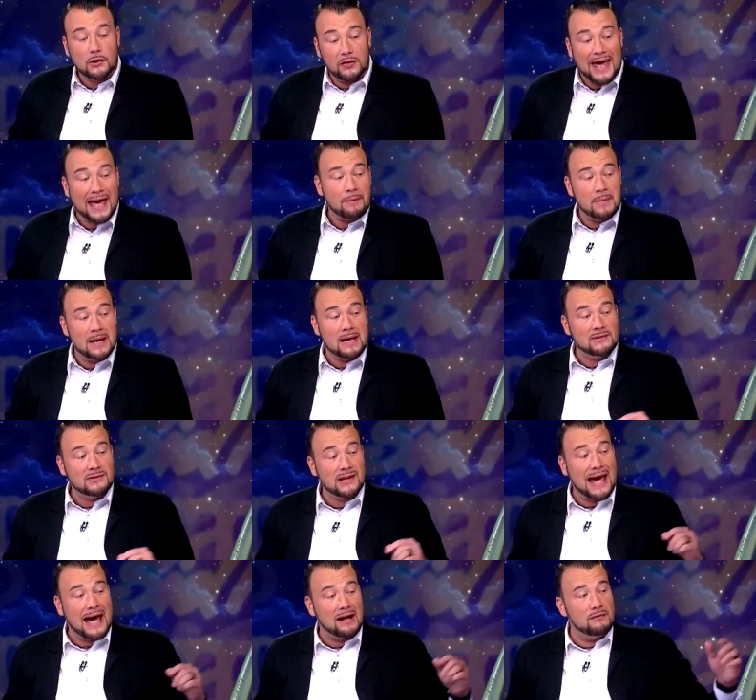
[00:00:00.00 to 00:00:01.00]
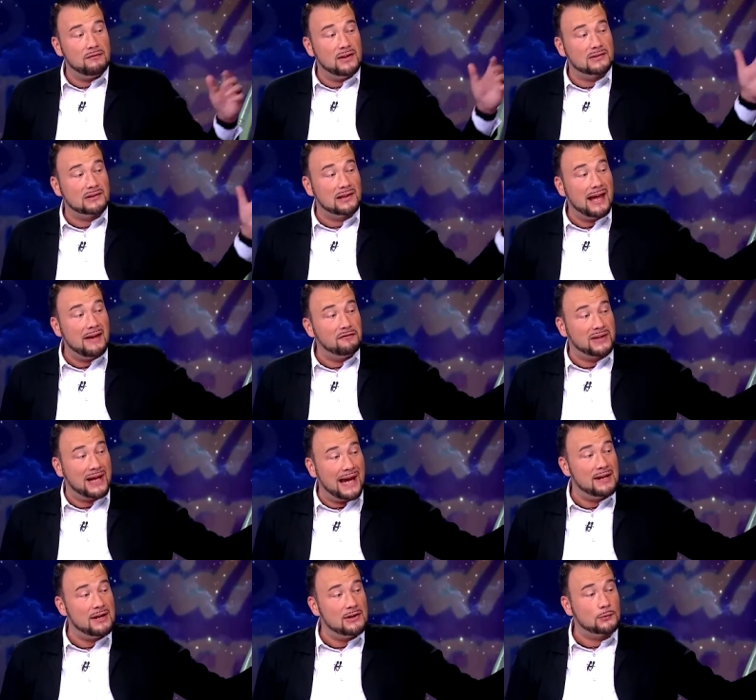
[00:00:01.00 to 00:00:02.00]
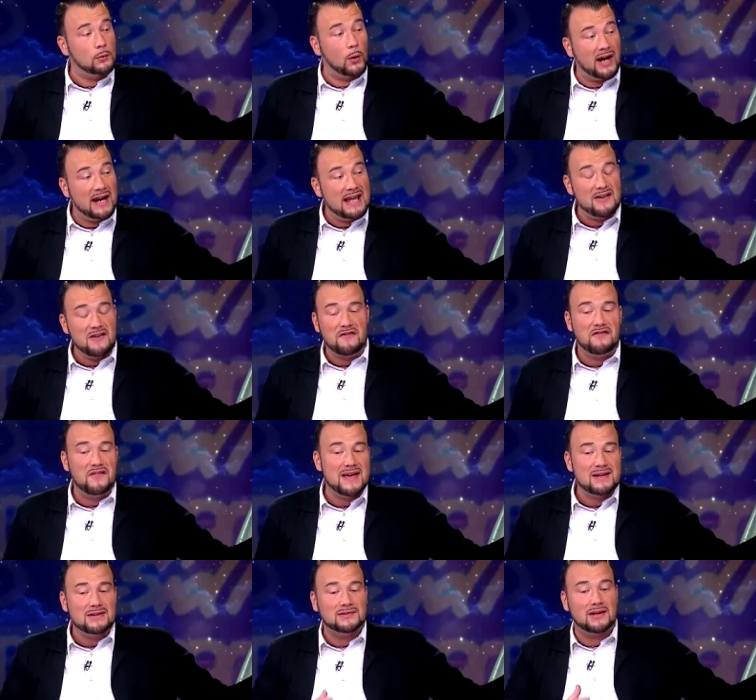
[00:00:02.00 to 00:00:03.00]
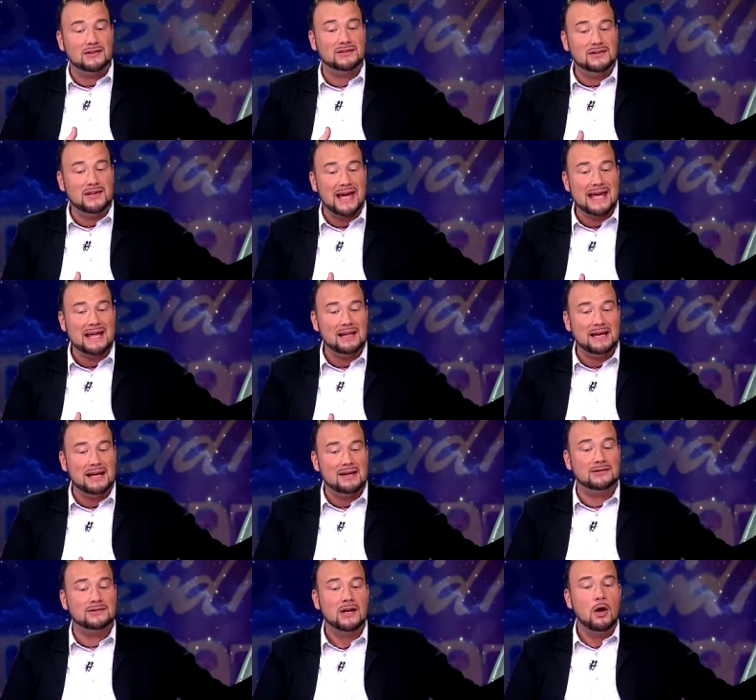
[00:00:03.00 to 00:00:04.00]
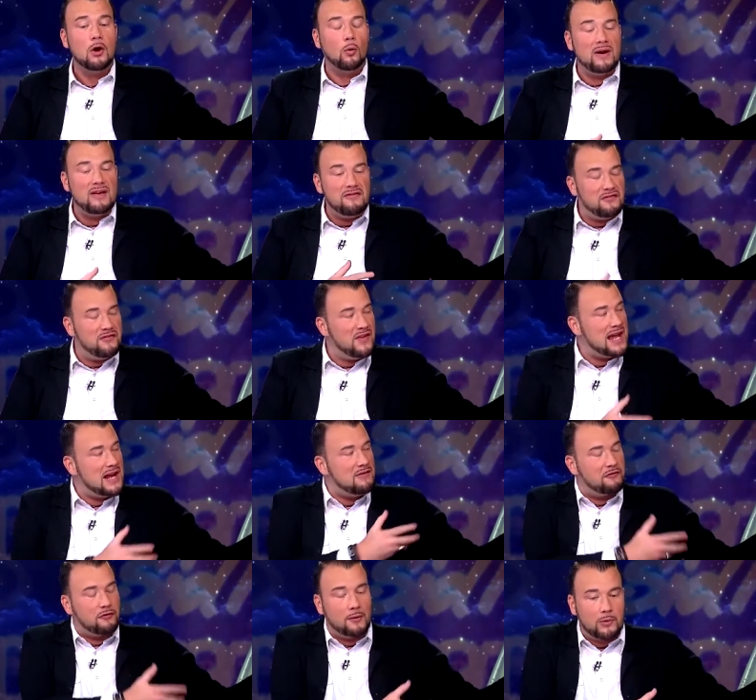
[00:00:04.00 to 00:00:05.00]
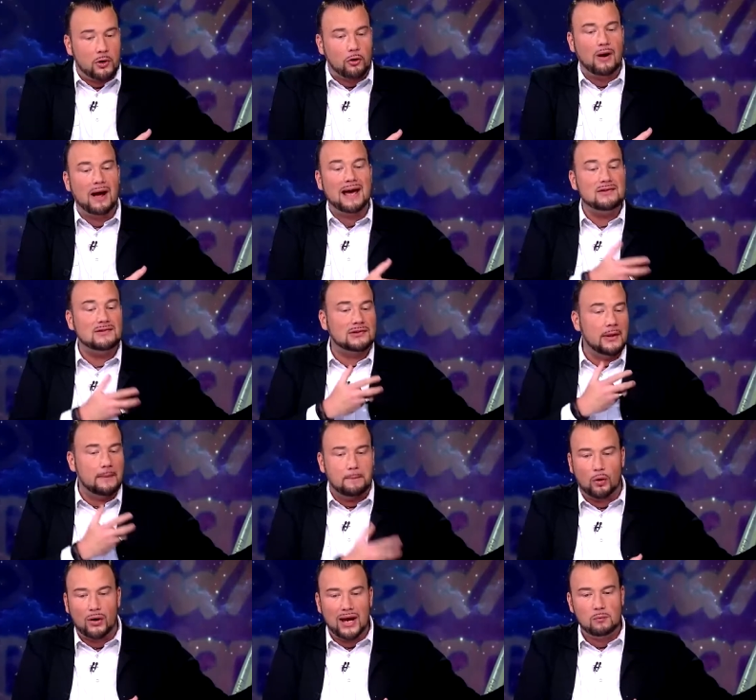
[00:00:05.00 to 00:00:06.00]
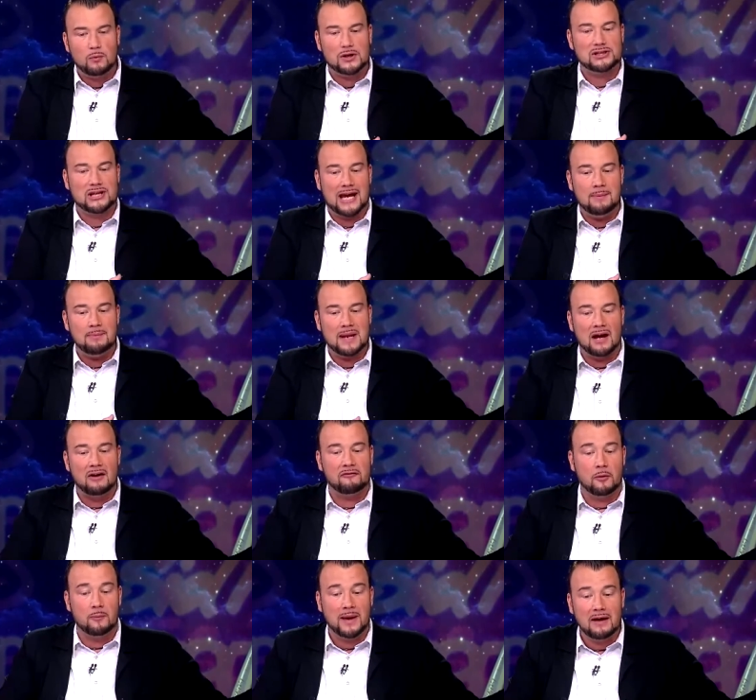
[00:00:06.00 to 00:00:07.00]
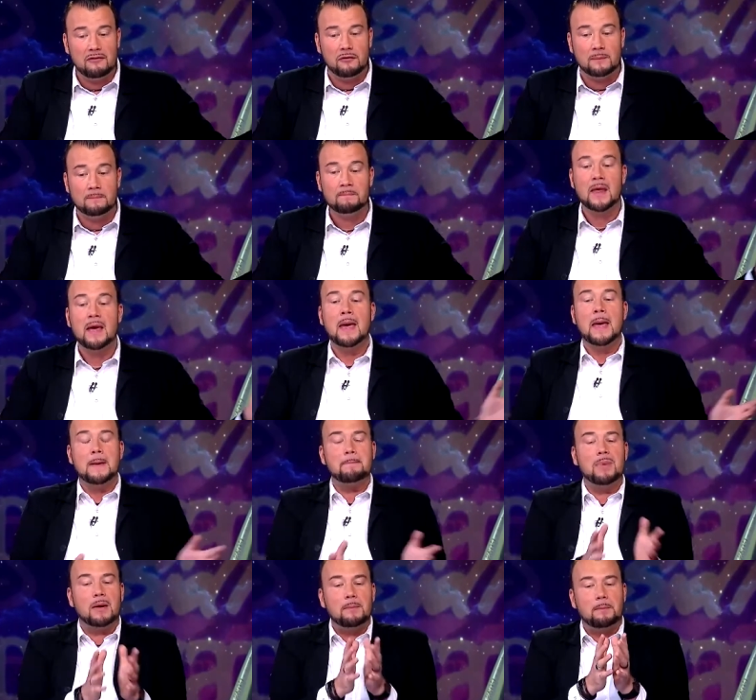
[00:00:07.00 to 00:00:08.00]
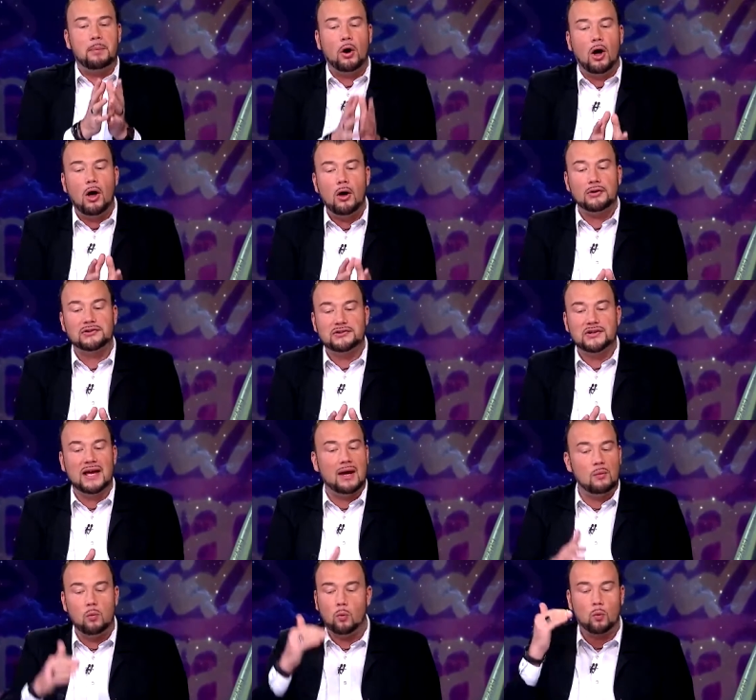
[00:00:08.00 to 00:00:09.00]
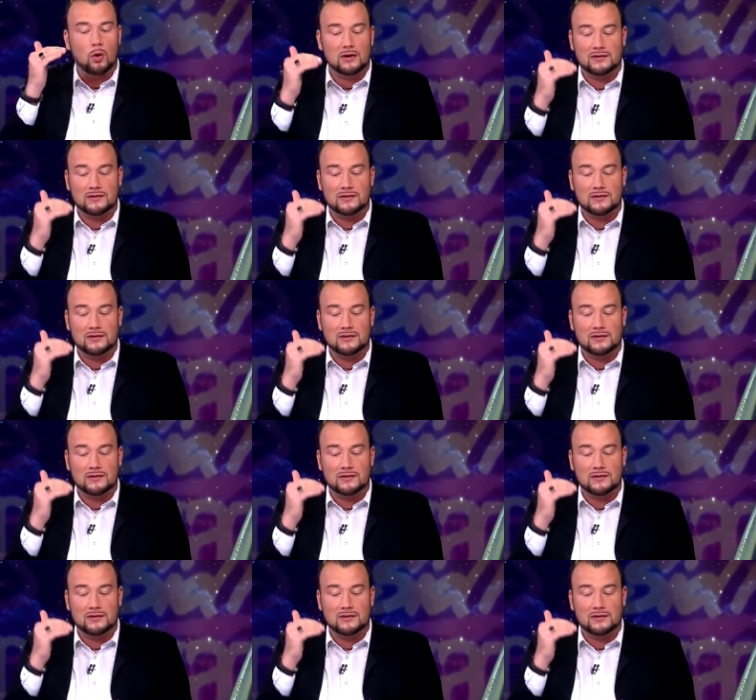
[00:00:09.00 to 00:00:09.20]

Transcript: that means out of his left hand is where he feeds us daily, as we feed from Christ the bread which came down from heaven. But Paul said we're